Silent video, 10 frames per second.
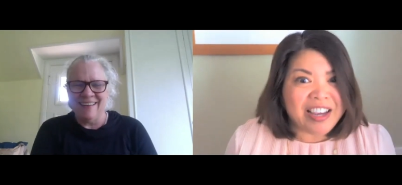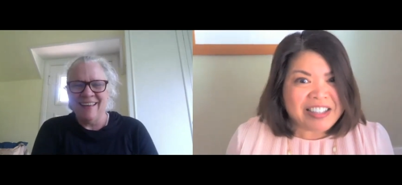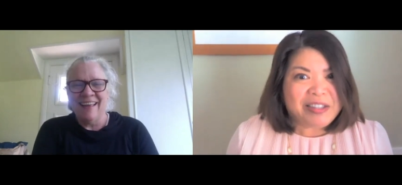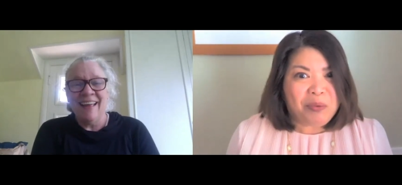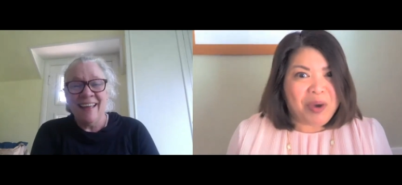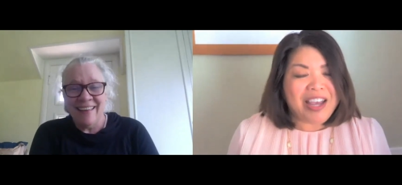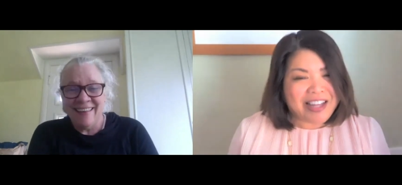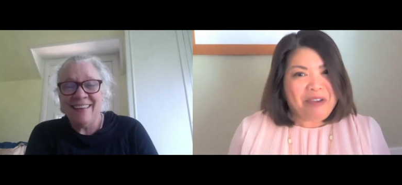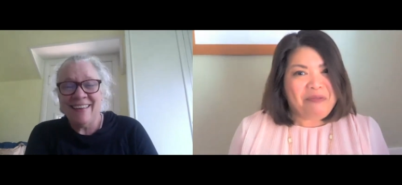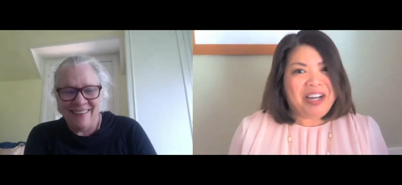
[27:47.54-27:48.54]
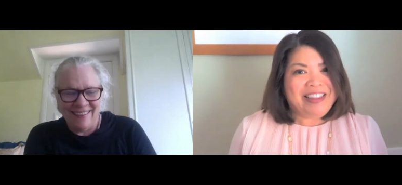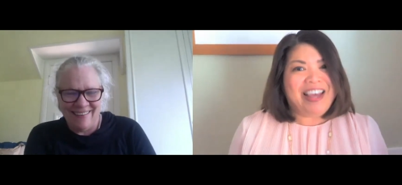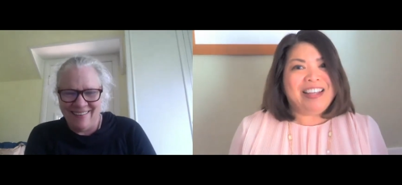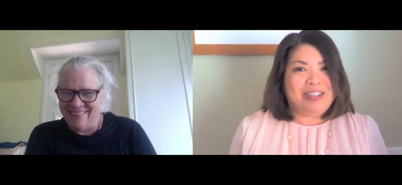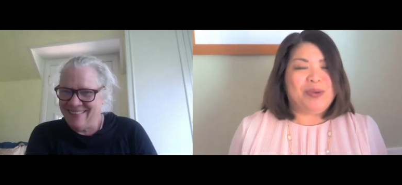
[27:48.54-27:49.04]
Speaker 1: it's the way they want
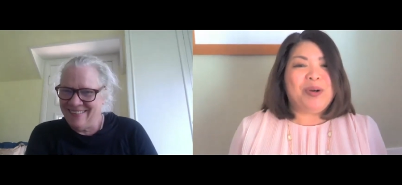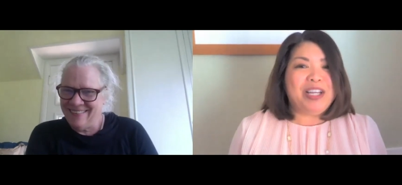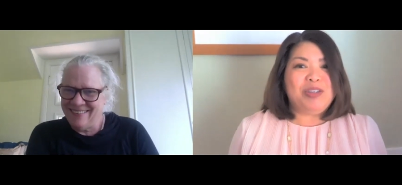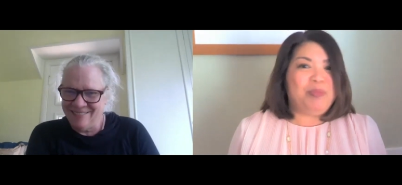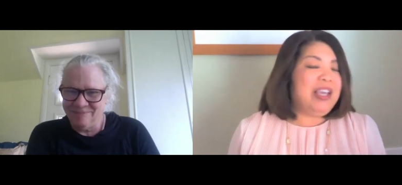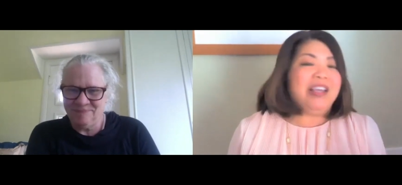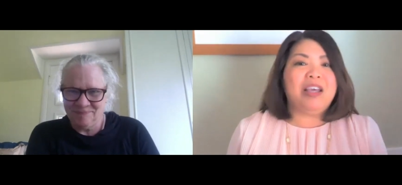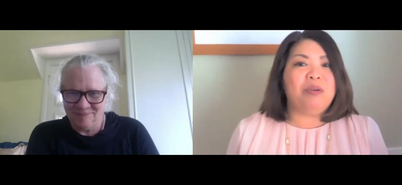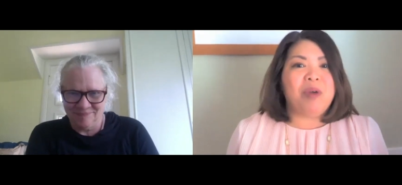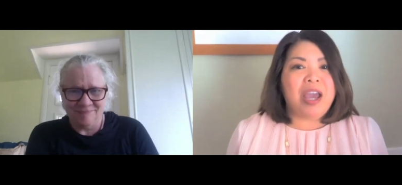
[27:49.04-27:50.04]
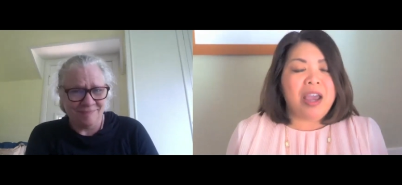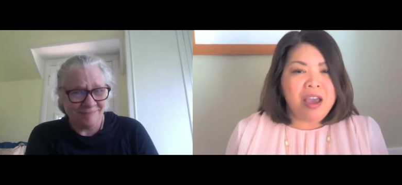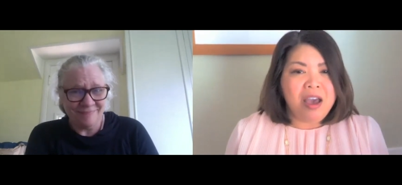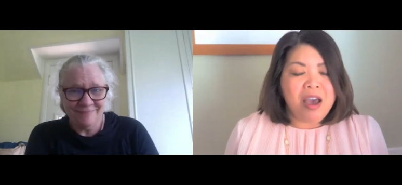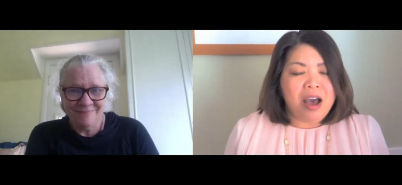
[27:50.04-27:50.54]
that story to be and the way
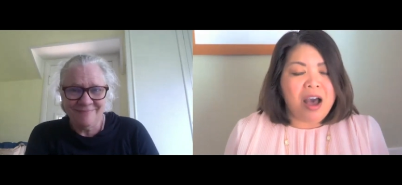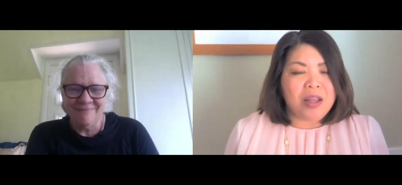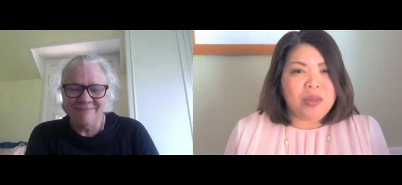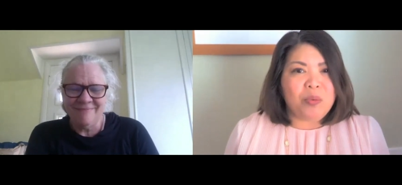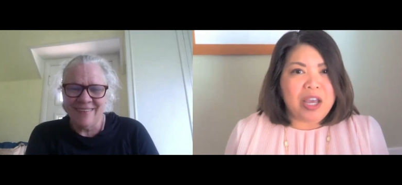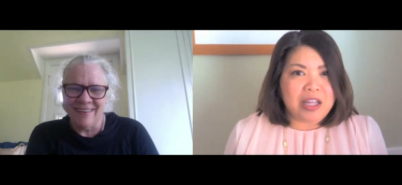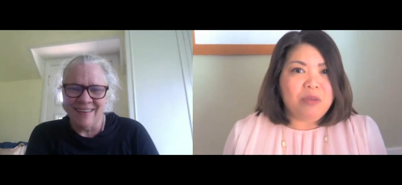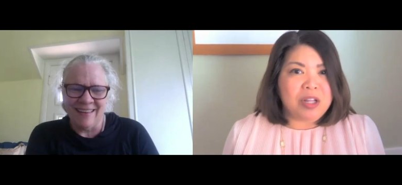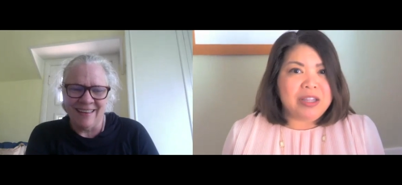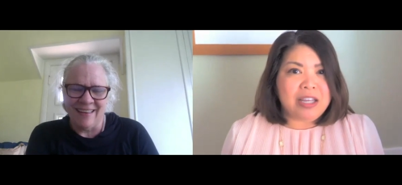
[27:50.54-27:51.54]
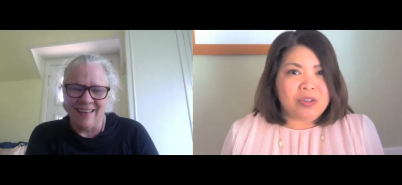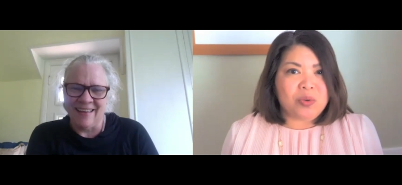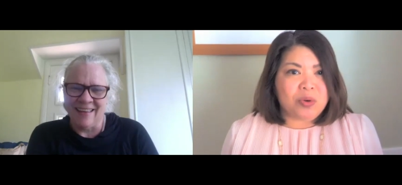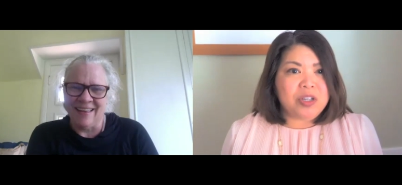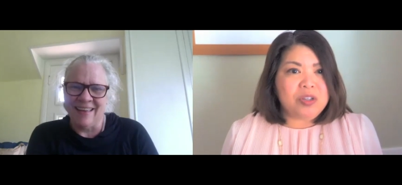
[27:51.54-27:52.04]
uh, the way they want that
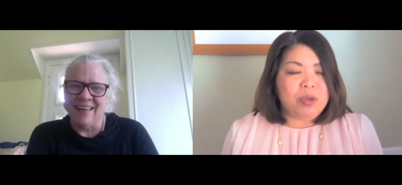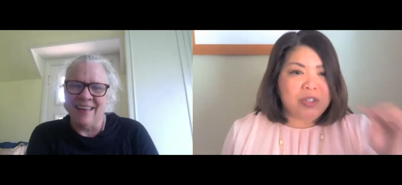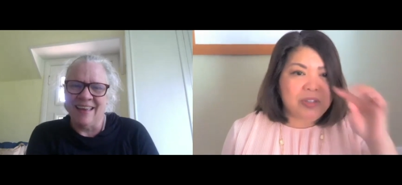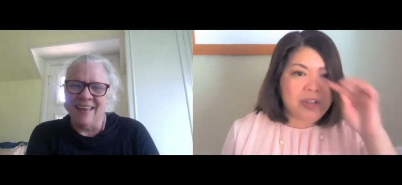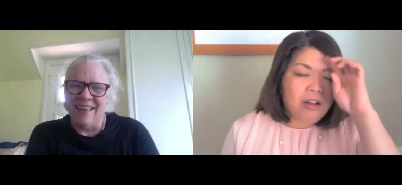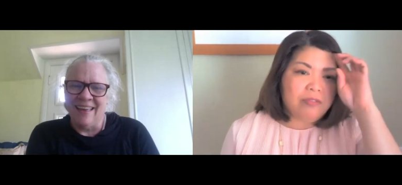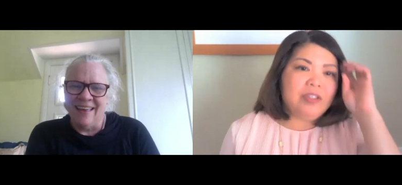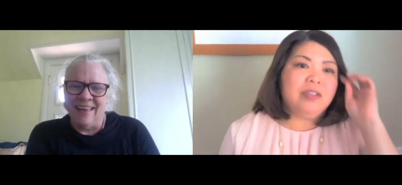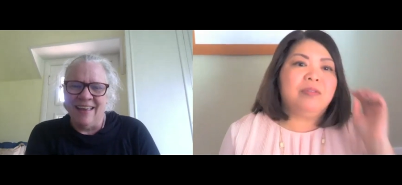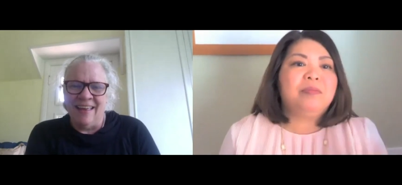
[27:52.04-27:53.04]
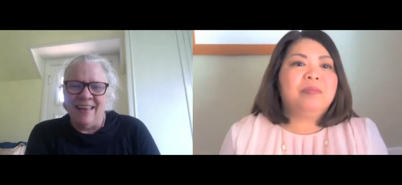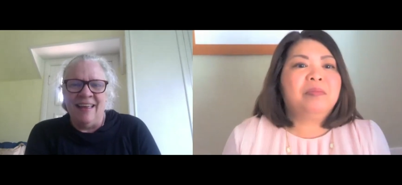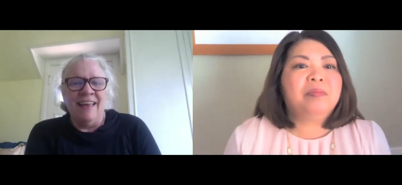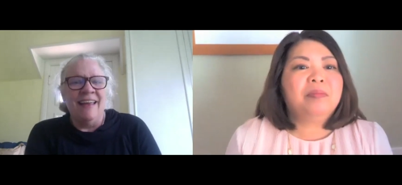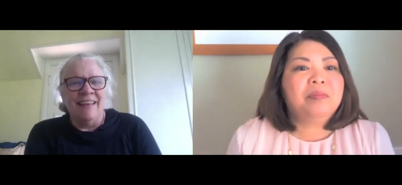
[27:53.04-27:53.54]
story to be resolved
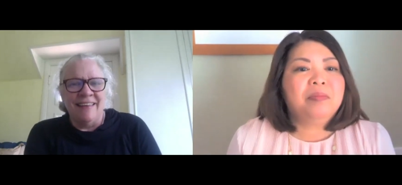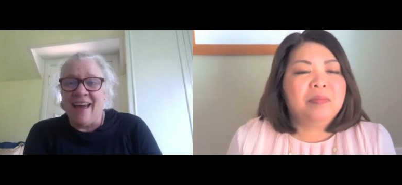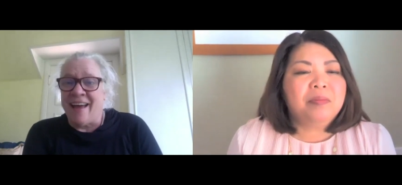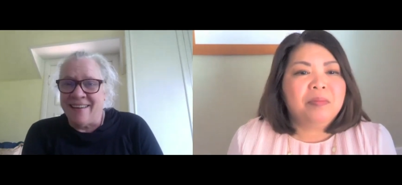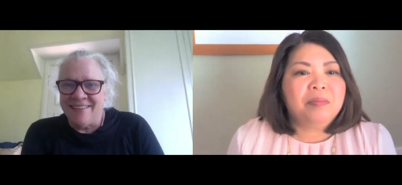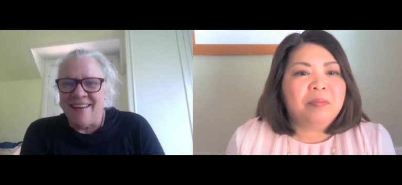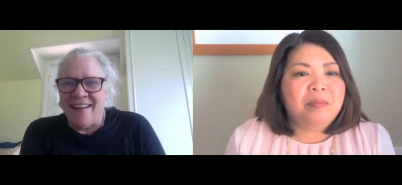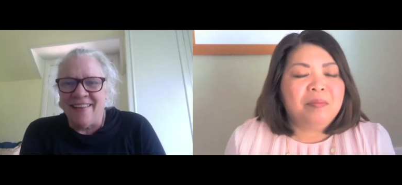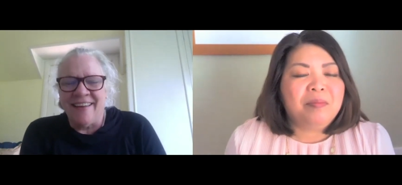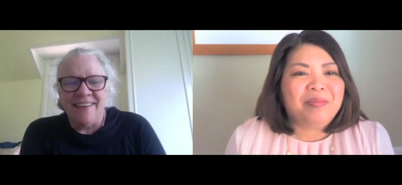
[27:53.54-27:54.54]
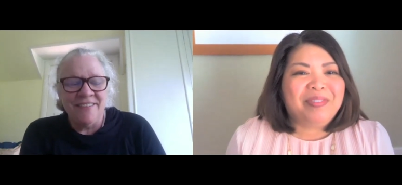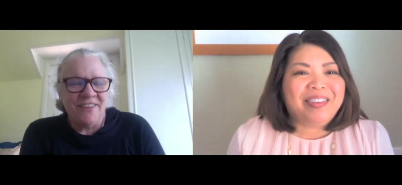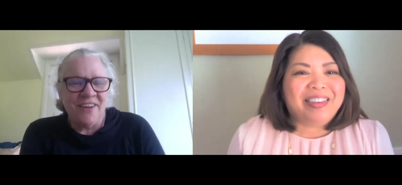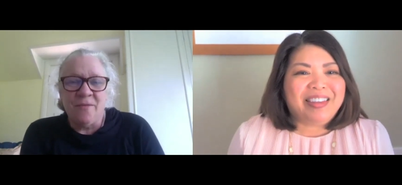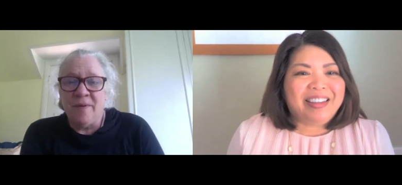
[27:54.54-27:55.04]
Speaker 2: yeah exactly
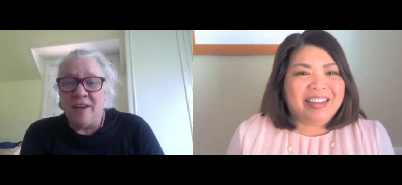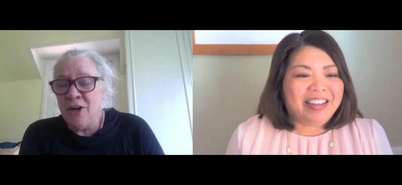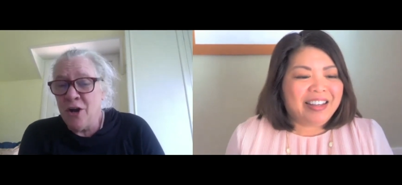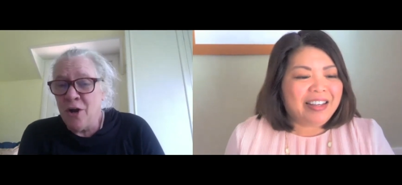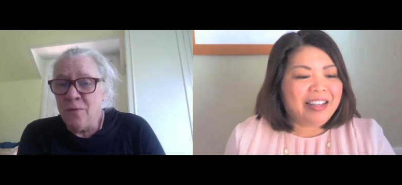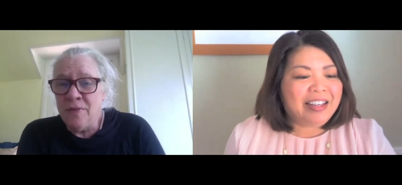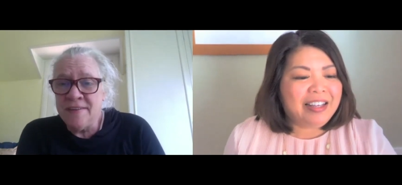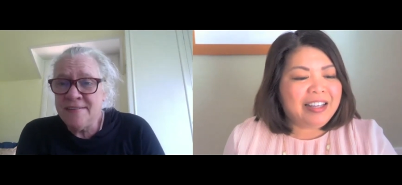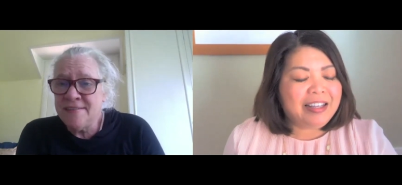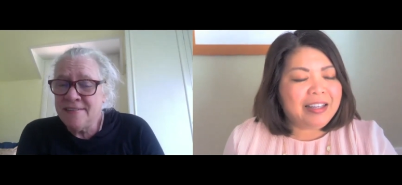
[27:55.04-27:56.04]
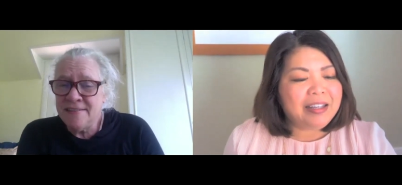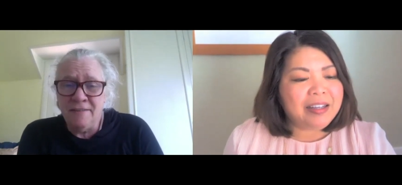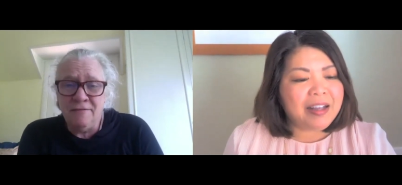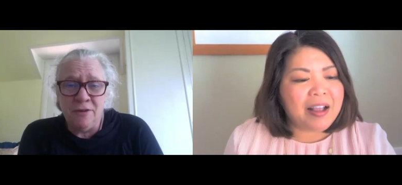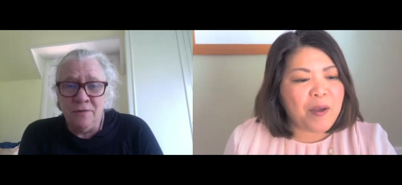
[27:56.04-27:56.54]
so but you know this is
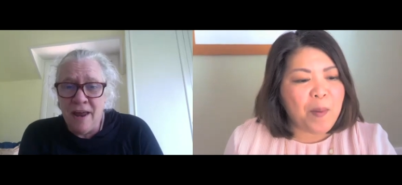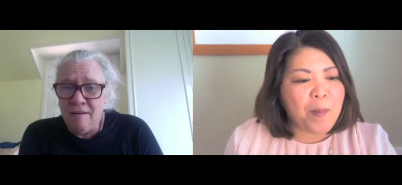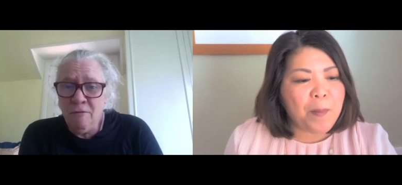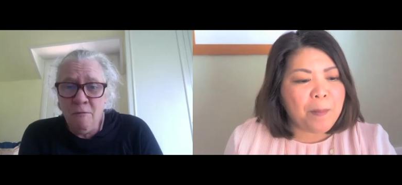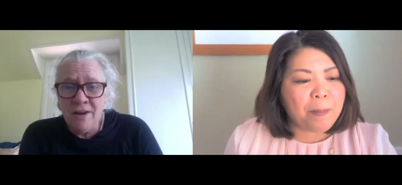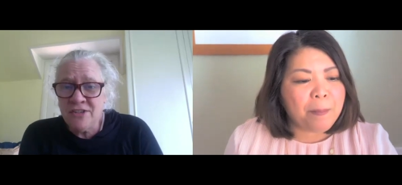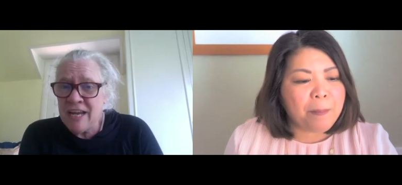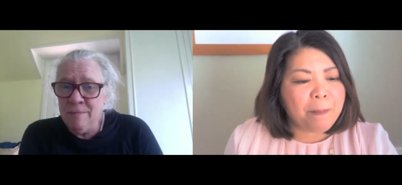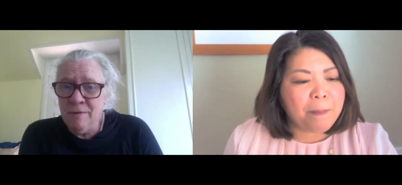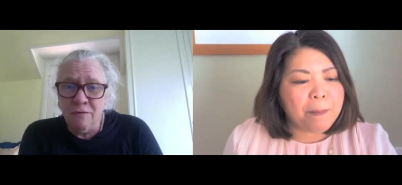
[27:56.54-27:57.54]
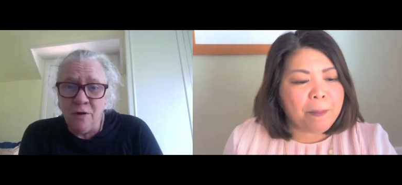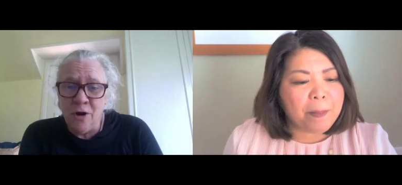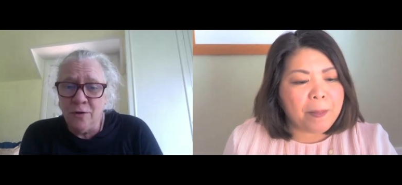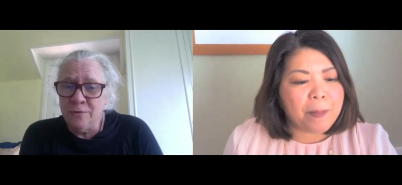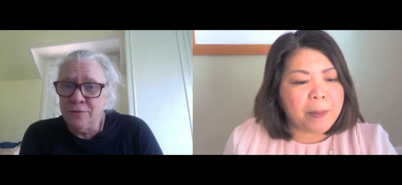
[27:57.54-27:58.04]
if you've never watched game of
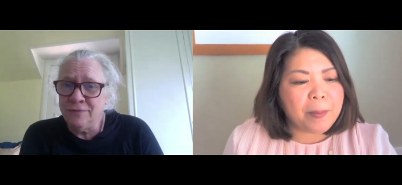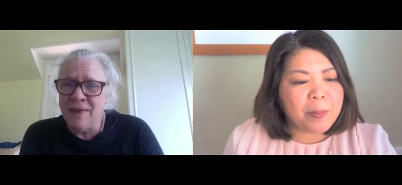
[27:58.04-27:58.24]
thrones